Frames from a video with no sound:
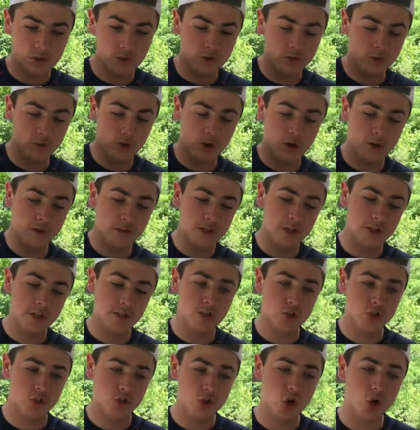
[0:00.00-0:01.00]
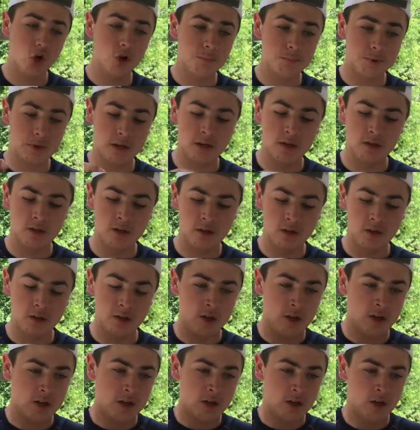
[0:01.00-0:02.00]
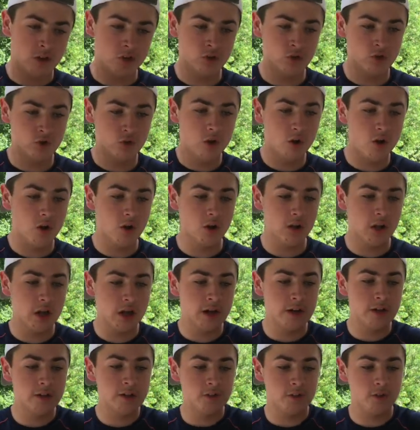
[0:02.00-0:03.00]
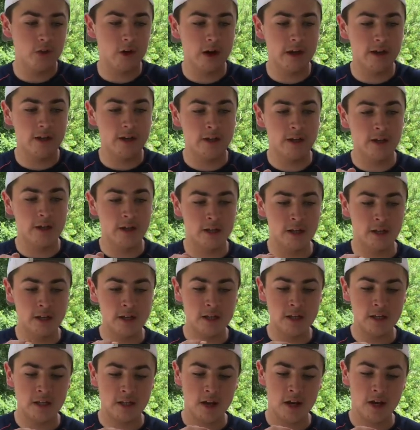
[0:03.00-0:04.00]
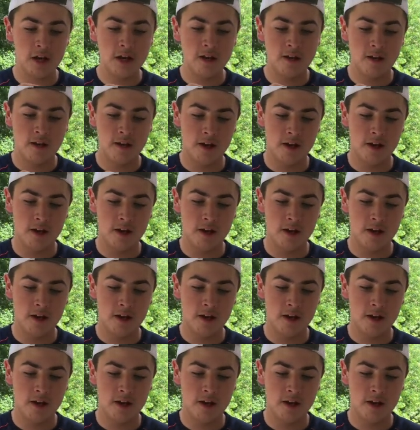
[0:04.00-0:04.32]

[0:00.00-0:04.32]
So I will take the Sharpie to draw a line so I can get a neat cut,